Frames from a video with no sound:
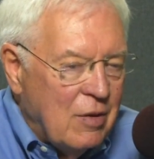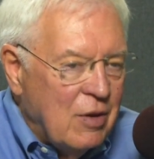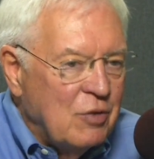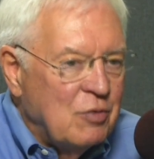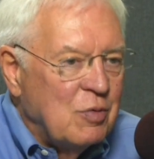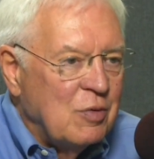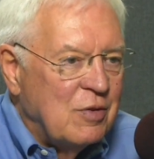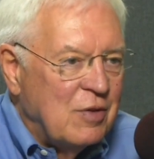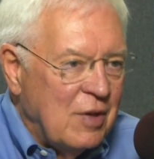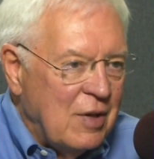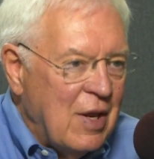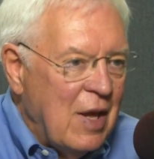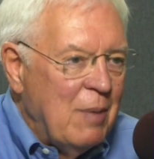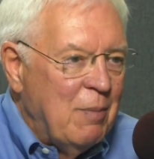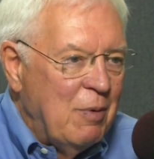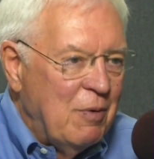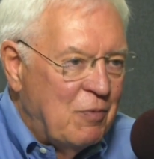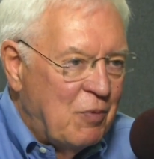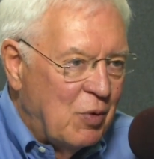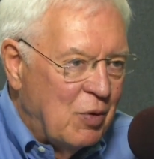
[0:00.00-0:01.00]
This was the day
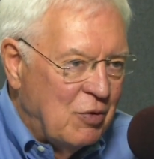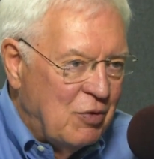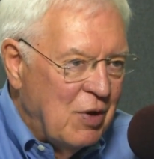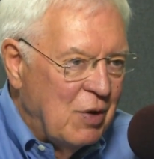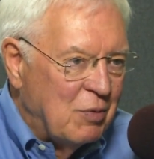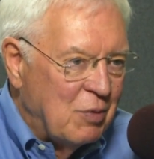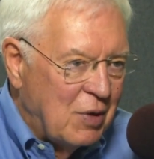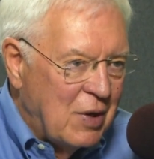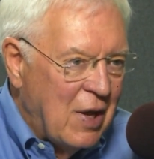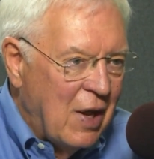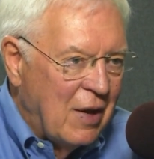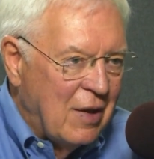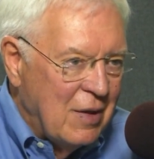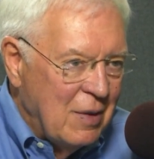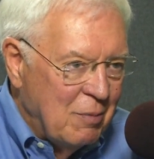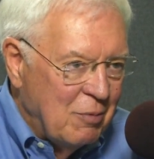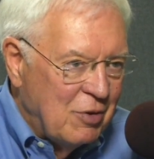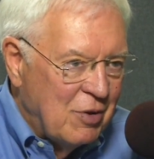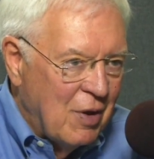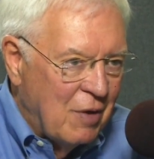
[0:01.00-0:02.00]
before General Kelly
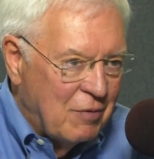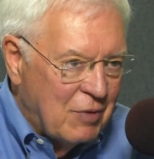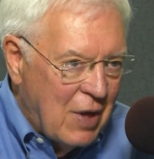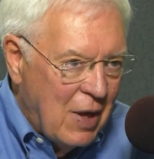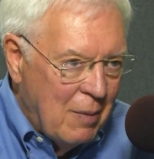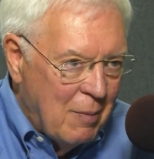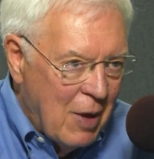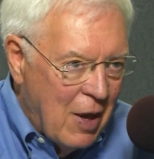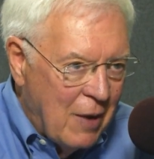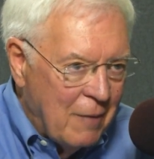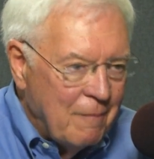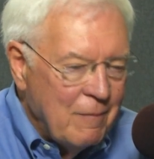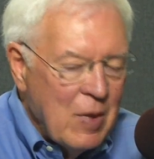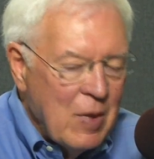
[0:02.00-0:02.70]
himself came out.